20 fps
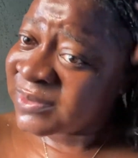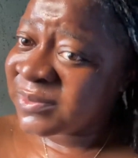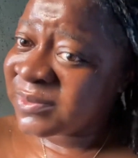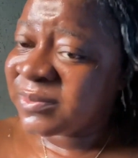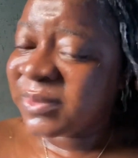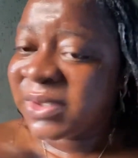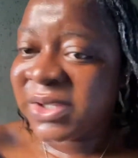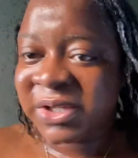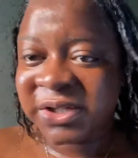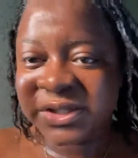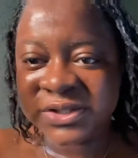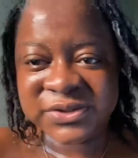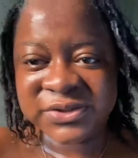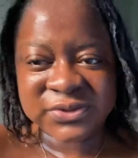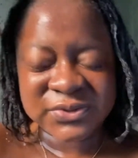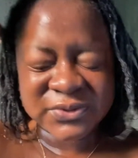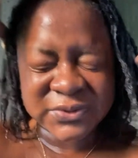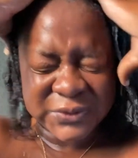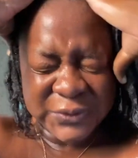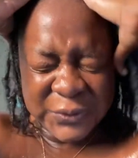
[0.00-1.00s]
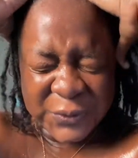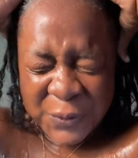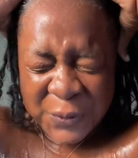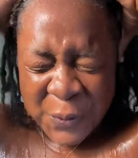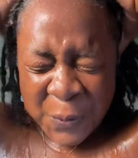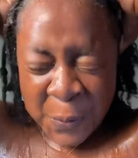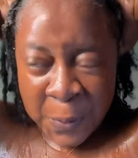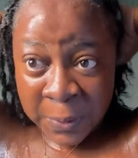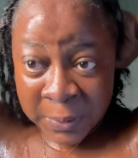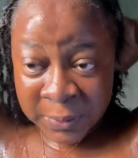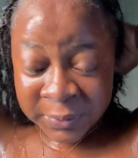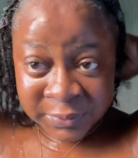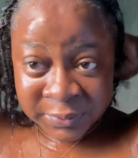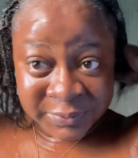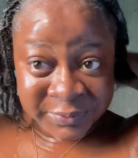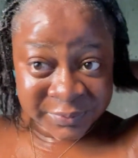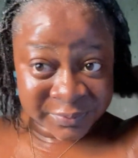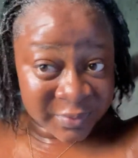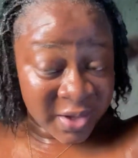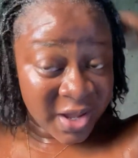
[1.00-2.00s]
My hair is so long.
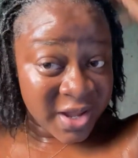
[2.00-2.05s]
My